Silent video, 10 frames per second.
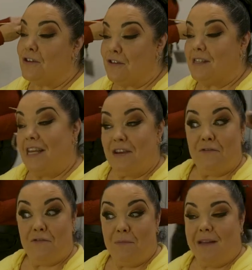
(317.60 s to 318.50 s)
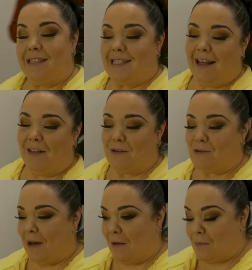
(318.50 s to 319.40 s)
another secret from Mandy's salon
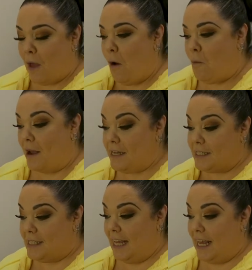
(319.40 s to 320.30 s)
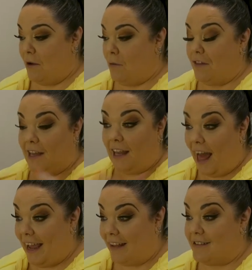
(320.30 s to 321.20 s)
as well. When you see one of the
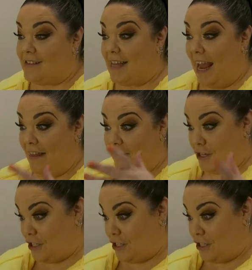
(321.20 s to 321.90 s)
clients in the